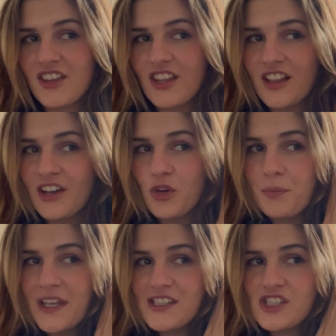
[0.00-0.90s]
the little
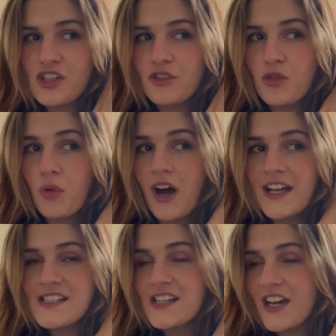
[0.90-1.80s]
bits of why
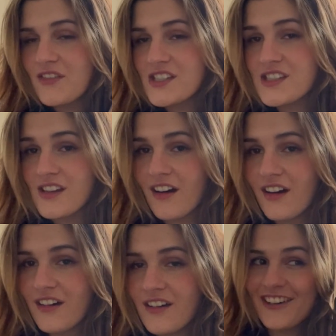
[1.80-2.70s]
did I ever
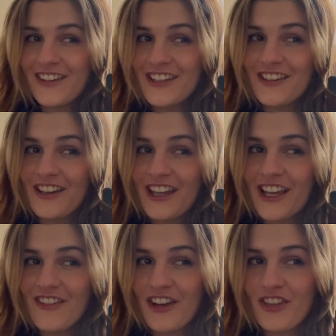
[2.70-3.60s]
start, when you're looking
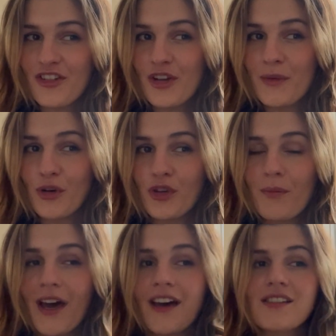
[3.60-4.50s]
around the room at all the
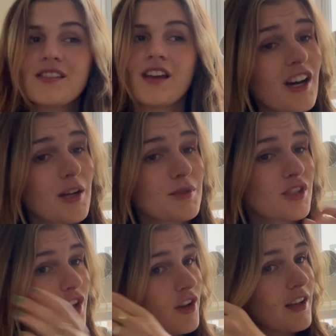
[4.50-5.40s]
mess. I'm just
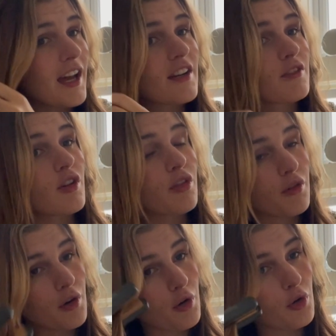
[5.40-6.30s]
so glad I've gone through it